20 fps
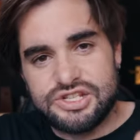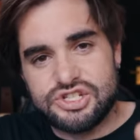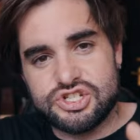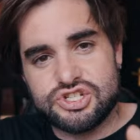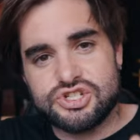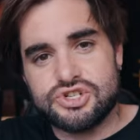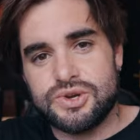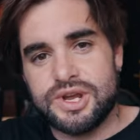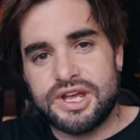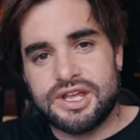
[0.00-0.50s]

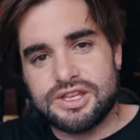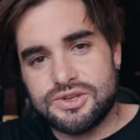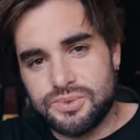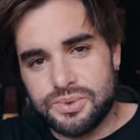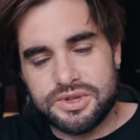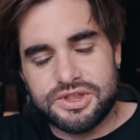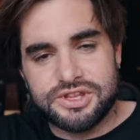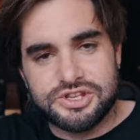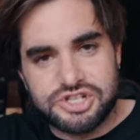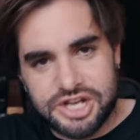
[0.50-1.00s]

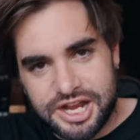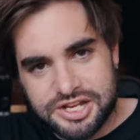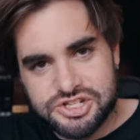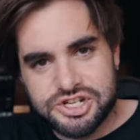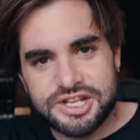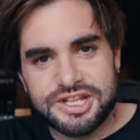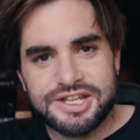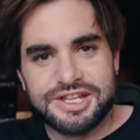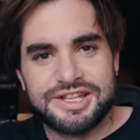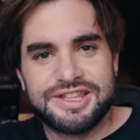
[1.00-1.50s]
strict with
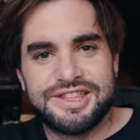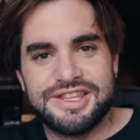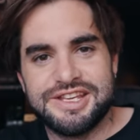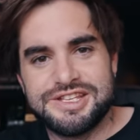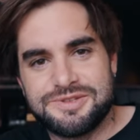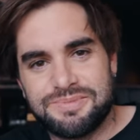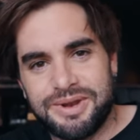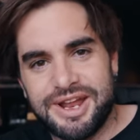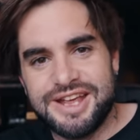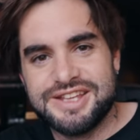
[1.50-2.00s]
judging
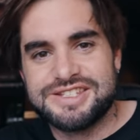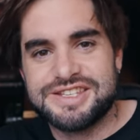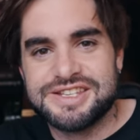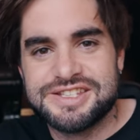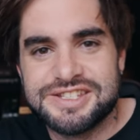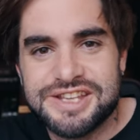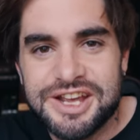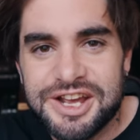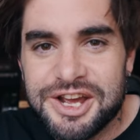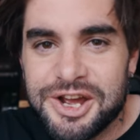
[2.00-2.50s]
these
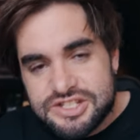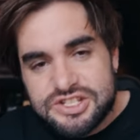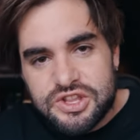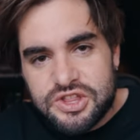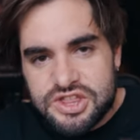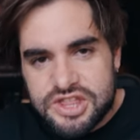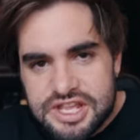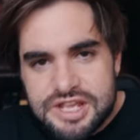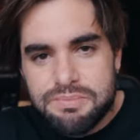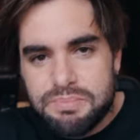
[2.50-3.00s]
places.
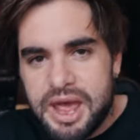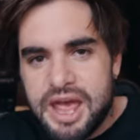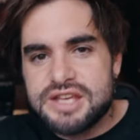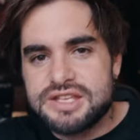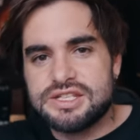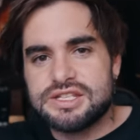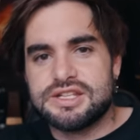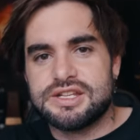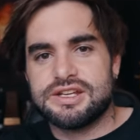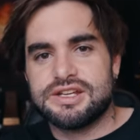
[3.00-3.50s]
These are the
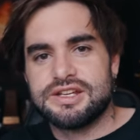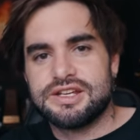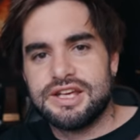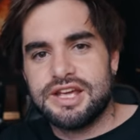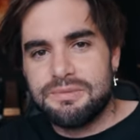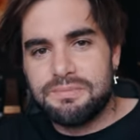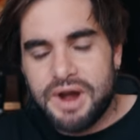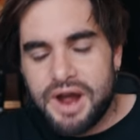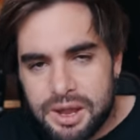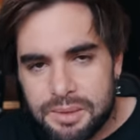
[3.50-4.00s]
best
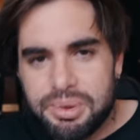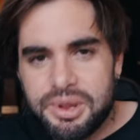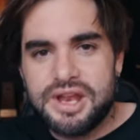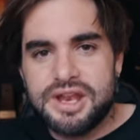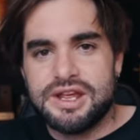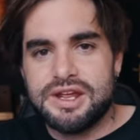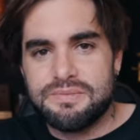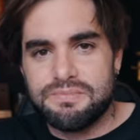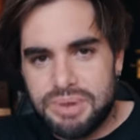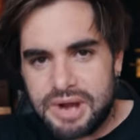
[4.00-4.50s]
in my
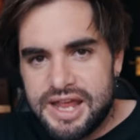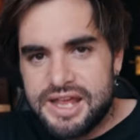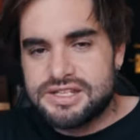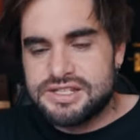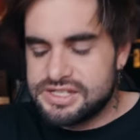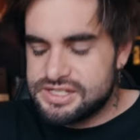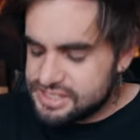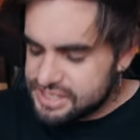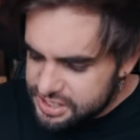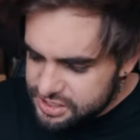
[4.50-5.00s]
opinion,
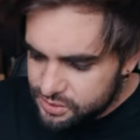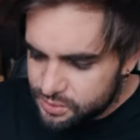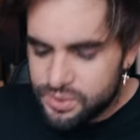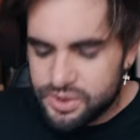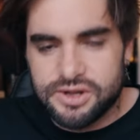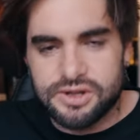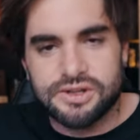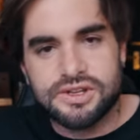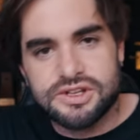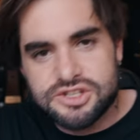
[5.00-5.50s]
places in the
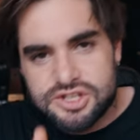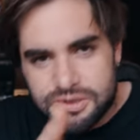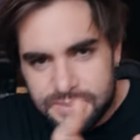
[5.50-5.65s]
world to